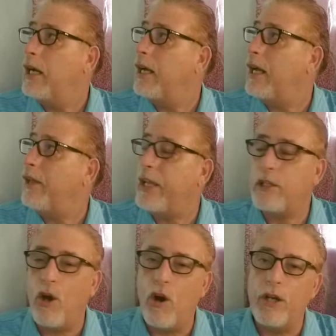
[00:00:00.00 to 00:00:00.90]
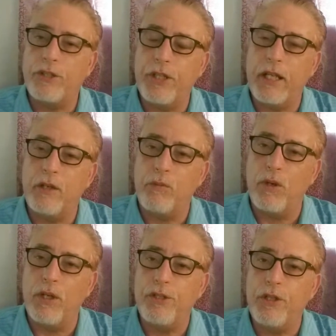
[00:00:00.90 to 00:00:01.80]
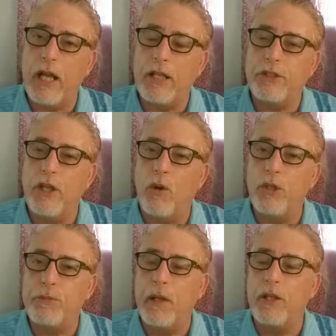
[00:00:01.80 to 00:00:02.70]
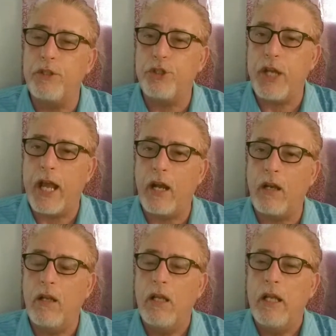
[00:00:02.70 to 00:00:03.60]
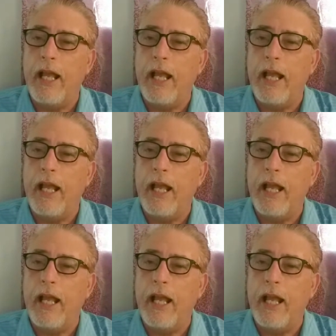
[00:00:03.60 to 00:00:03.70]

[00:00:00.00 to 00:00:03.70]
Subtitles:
I think the hardest thing in the world, as you guys know, is building your channel